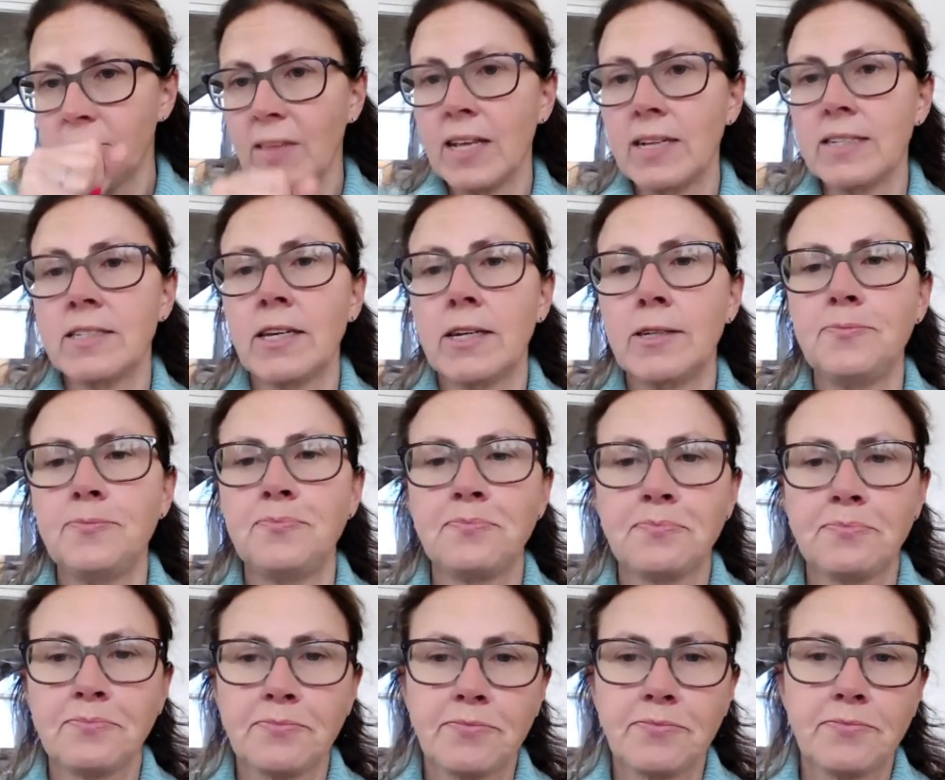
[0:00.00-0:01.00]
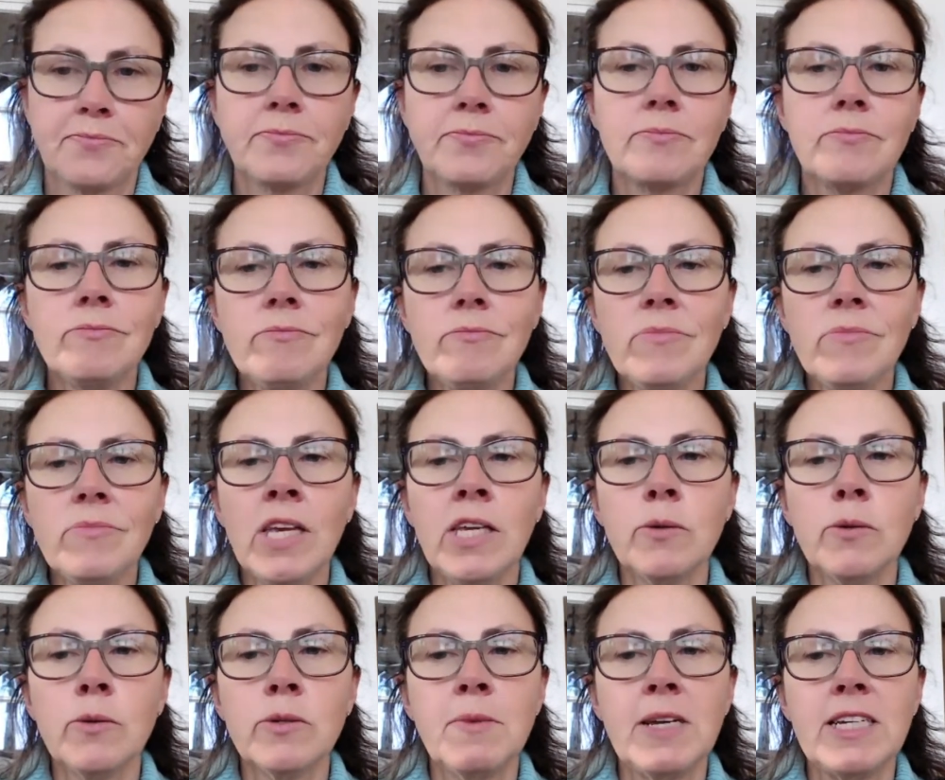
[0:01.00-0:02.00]
So you
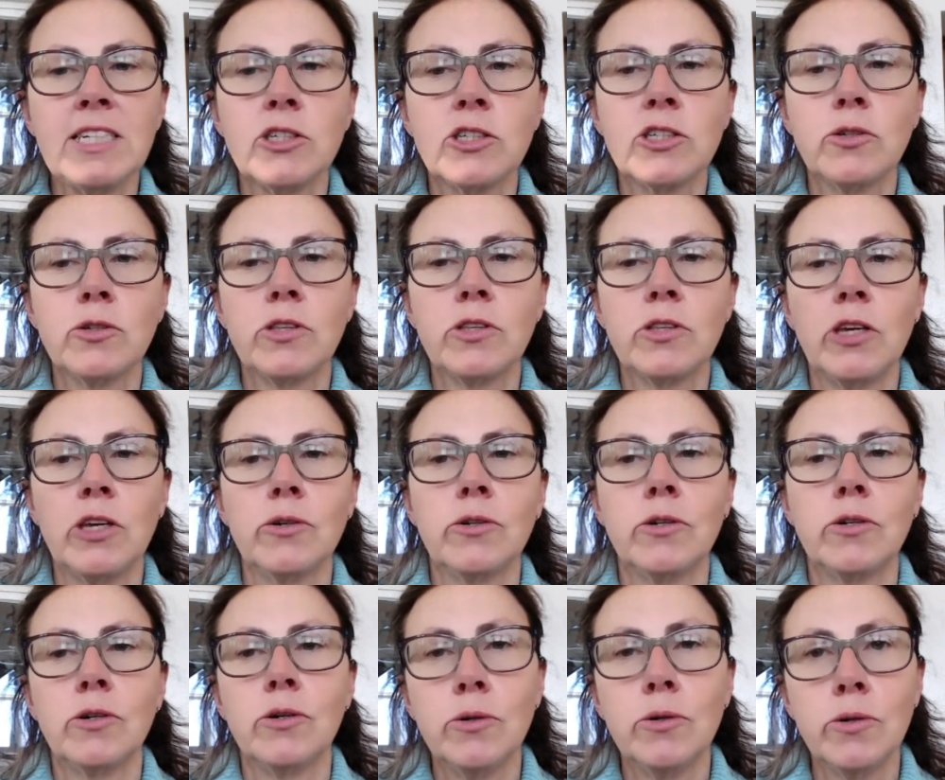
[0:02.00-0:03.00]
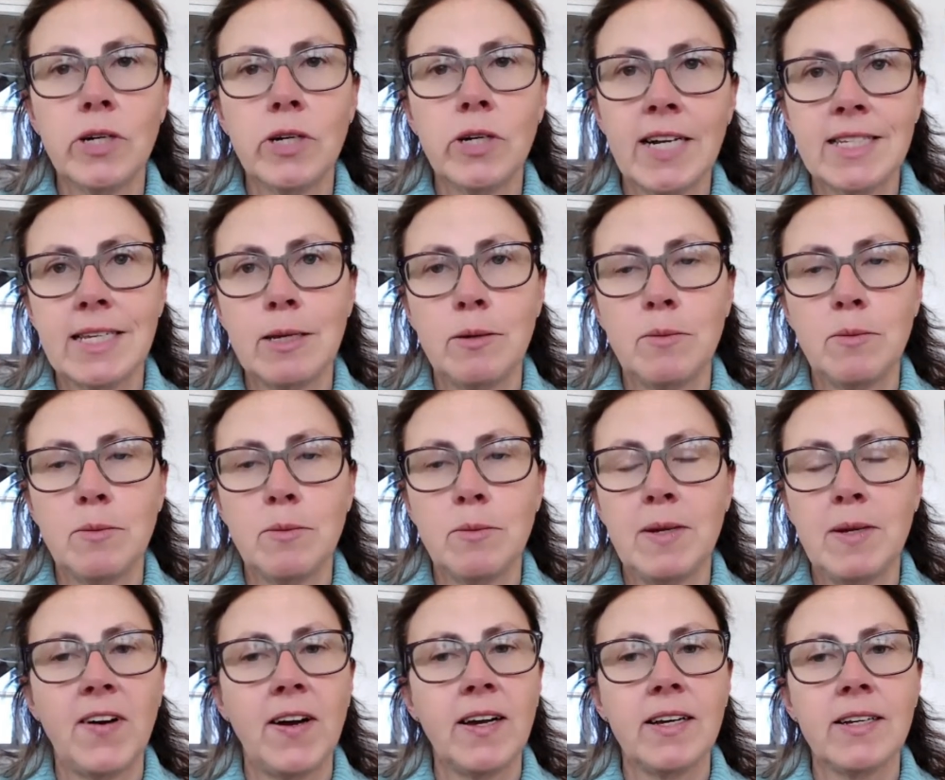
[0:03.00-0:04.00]
want to make sure that you're organizing your media
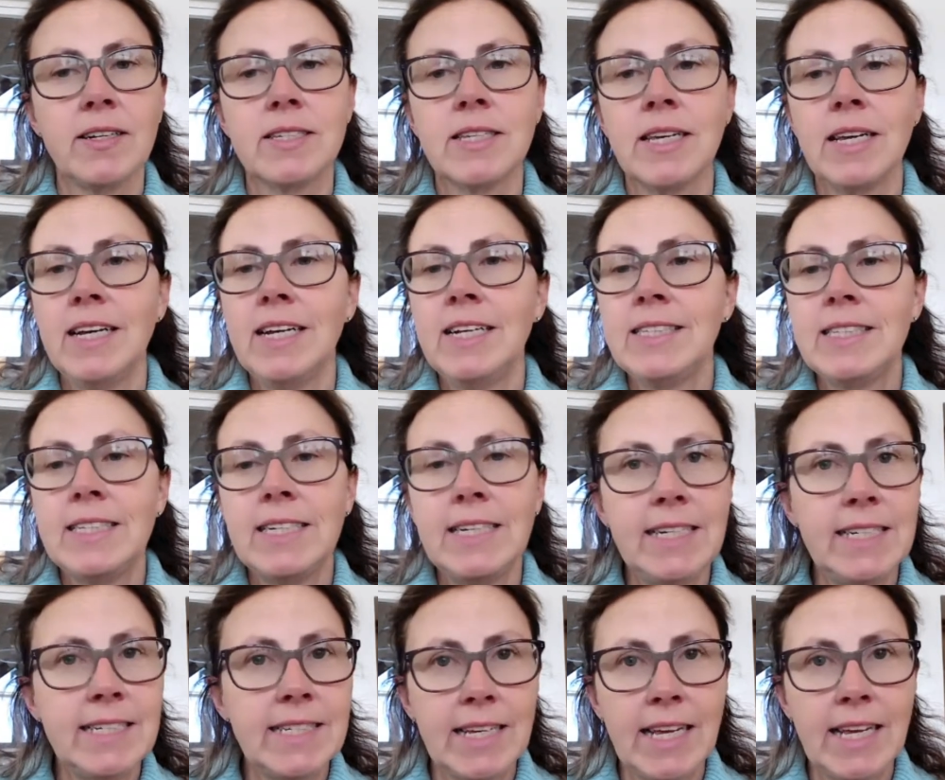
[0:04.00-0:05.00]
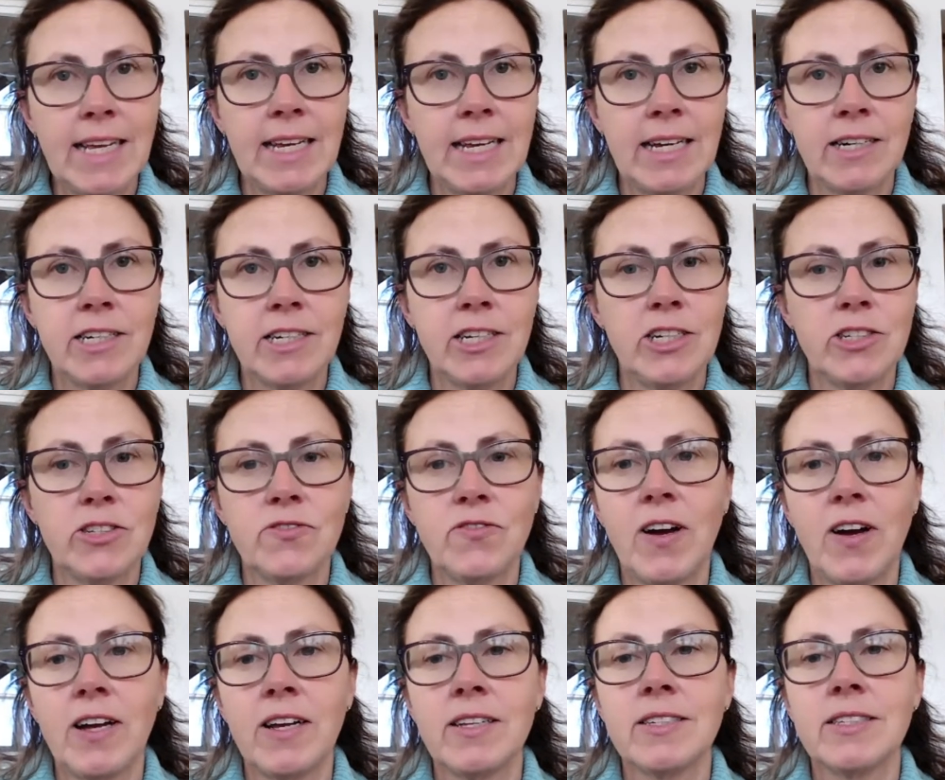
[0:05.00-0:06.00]
files, deleting any unused
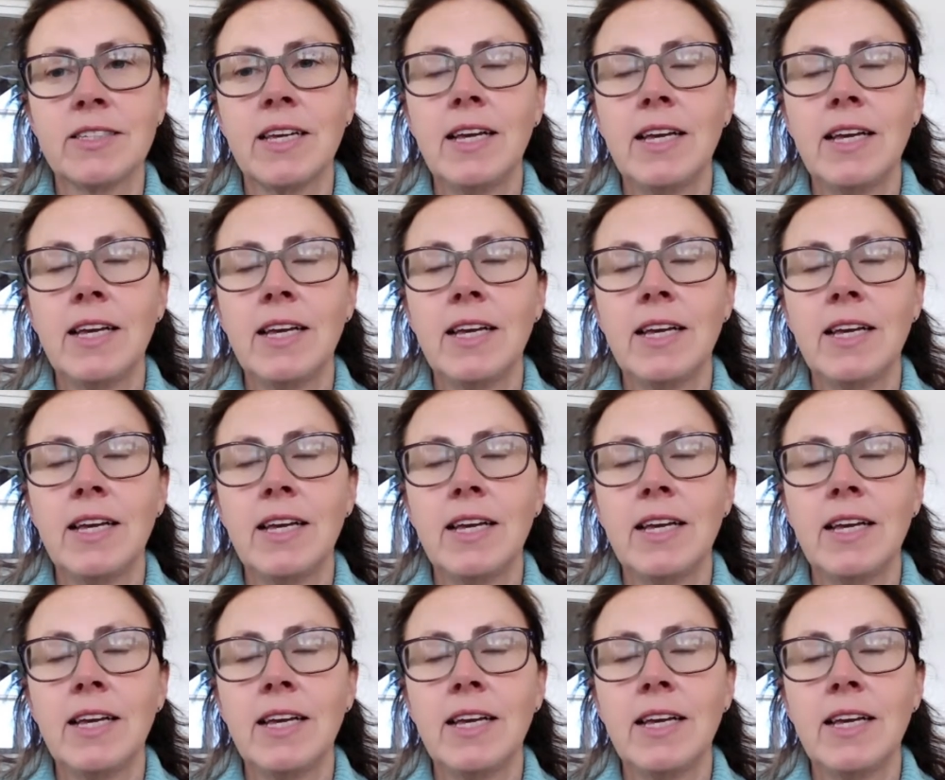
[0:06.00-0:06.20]
files,